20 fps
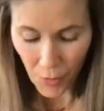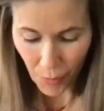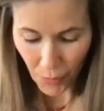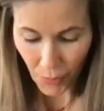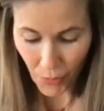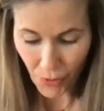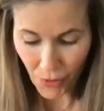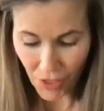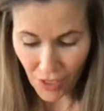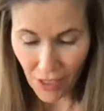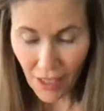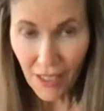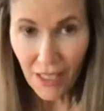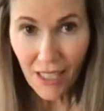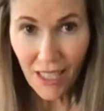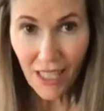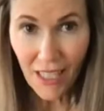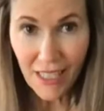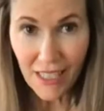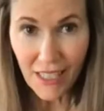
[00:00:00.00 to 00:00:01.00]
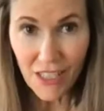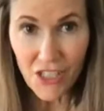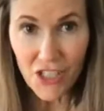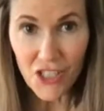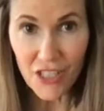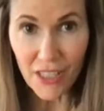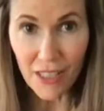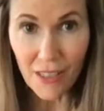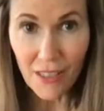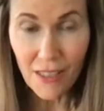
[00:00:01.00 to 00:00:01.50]
put it on a
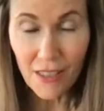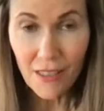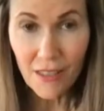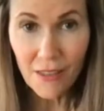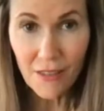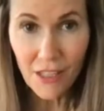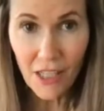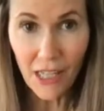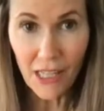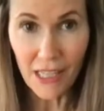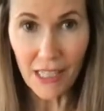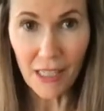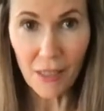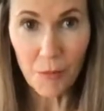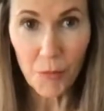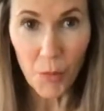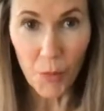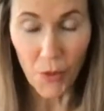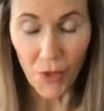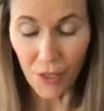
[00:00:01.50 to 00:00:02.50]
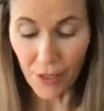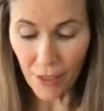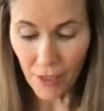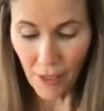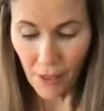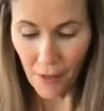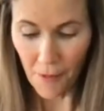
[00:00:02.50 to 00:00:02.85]
cutting board